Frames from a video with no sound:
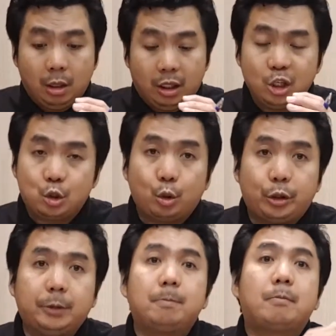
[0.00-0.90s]
In
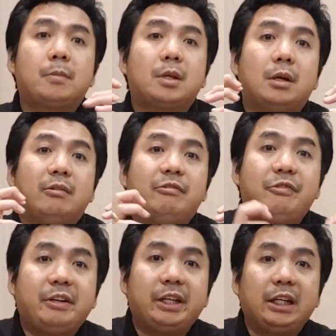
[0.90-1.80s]
short,
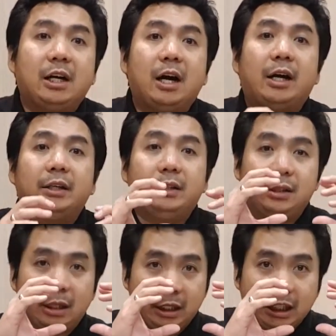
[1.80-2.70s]
fearing God
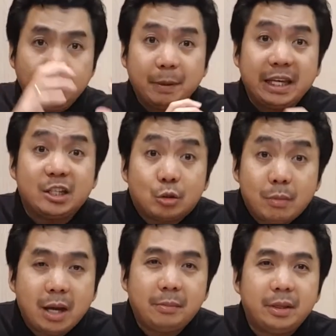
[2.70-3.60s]
and keeping His
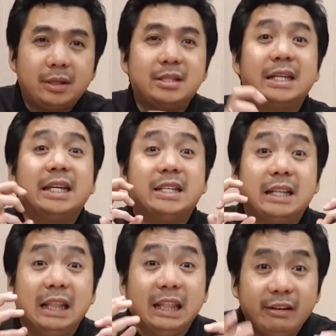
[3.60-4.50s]
commandments is
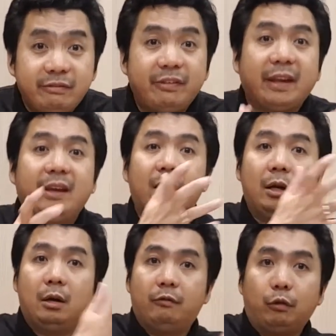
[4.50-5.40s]
living
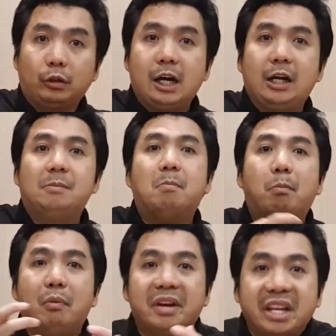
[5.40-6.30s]
for God,
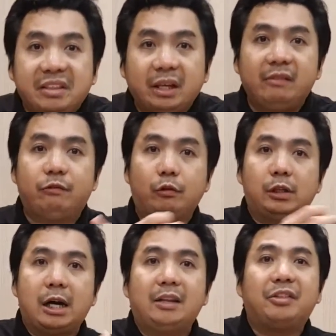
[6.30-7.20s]
breathing for
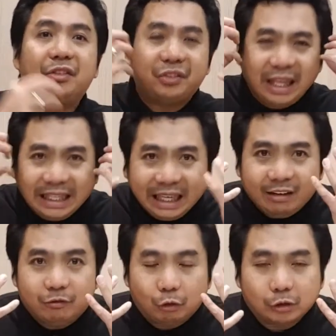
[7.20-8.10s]
God,
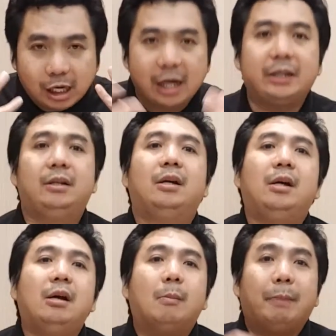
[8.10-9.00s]
thinking for God,
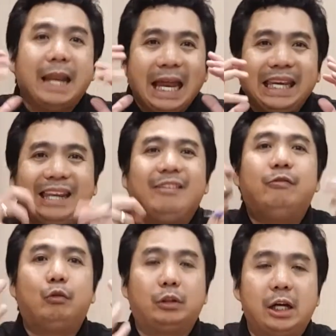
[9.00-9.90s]
planning
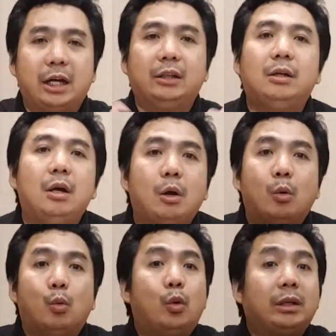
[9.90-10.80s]
for God,
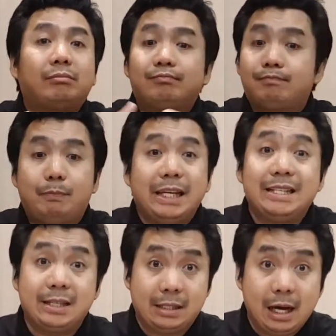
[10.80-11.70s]
what
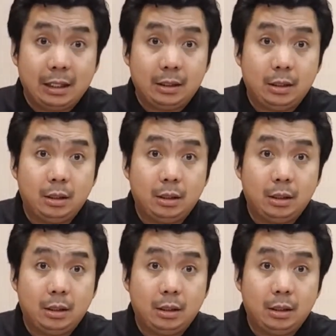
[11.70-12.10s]
pleases God.